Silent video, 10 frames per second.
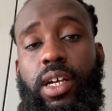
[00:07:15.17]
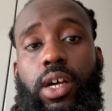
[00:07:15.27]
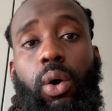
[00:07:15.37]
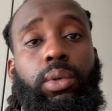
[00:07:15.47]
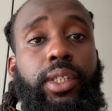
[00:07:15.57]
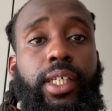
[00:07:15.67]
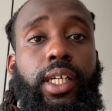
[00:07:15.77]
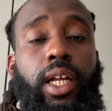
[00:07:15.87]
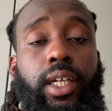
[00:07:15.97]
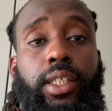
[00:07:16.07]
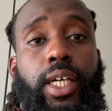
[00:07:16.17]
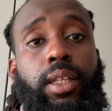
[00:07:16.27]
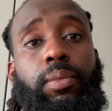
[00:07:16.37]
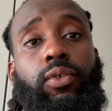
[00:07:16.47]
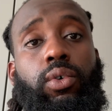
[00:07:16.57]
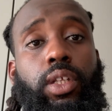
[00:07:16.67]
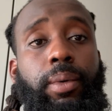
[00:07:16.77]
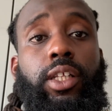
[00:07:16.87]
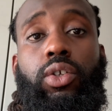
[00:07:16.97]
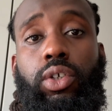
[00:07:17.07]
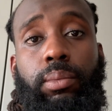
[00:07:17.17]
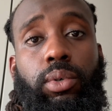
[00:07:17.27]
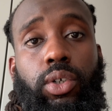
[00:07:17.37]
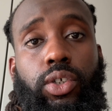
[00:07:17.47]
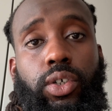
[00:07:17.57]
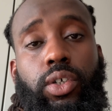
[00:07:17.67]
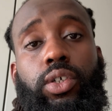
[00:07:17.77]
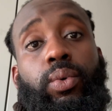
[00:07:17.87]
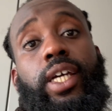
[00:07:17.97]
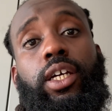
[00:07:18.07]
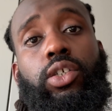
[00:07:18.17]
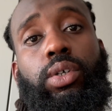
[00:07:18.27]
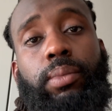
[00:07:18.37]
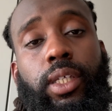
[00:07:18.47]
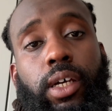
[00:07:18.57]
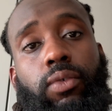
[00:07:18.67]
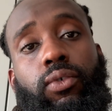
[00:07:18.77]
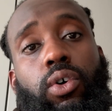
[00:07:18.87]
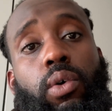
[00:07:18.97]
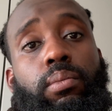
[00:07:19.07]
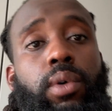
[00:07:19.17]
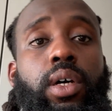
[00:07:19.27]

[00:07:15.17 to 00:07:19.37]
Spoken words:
Obviously, like I said before, depending on your butchers, where you get your sweet potato from,